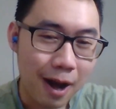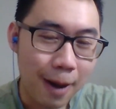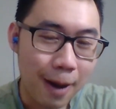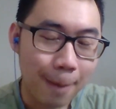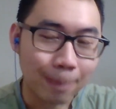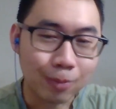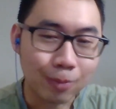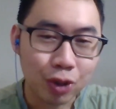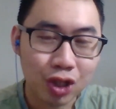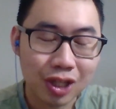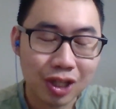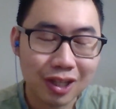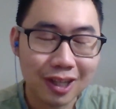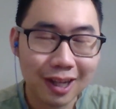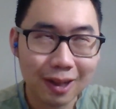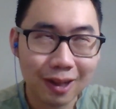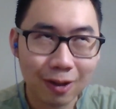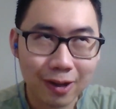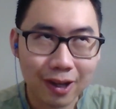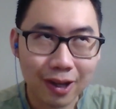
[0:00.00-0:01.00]
She
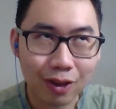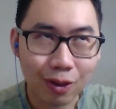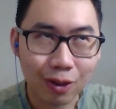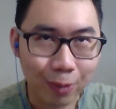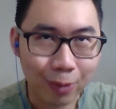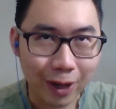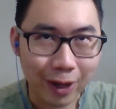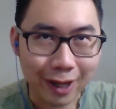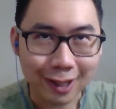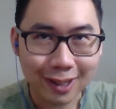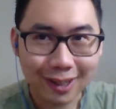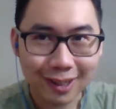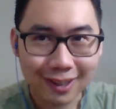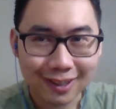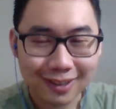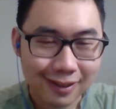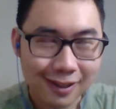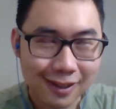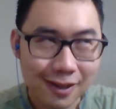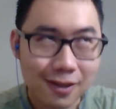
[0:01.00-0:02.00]
did look at the ring.
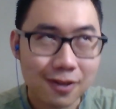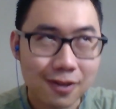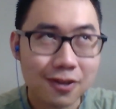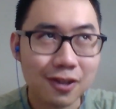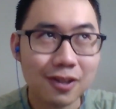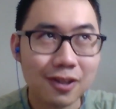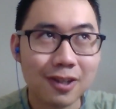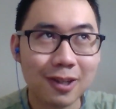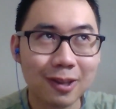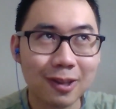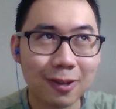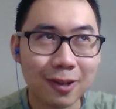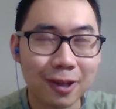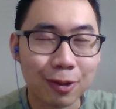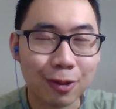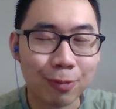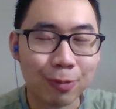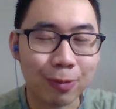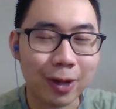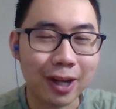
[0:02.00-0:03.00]
She did look at
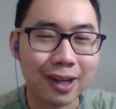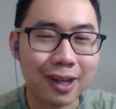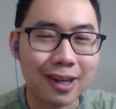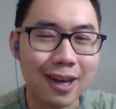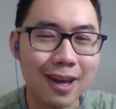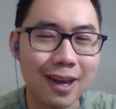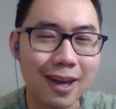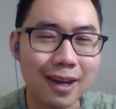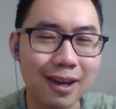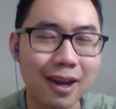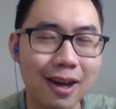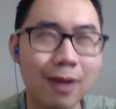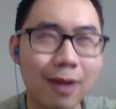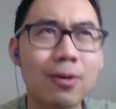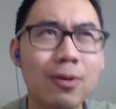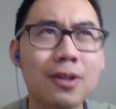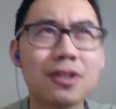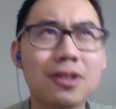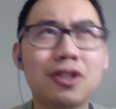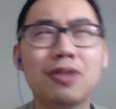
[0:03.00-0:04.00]
the ring, and I
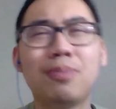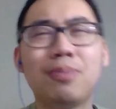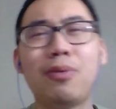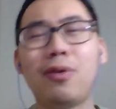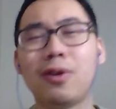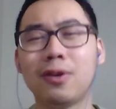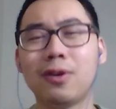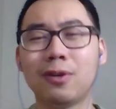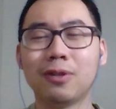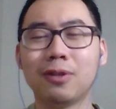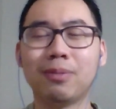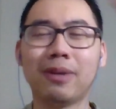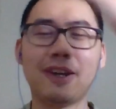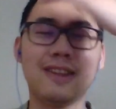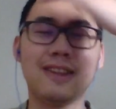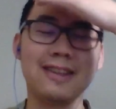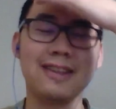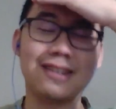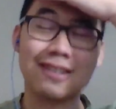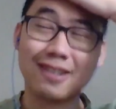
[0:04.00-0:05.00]
was spoiled by
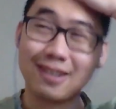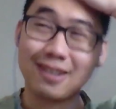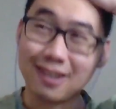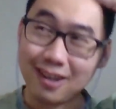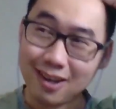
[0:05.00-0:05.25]
this.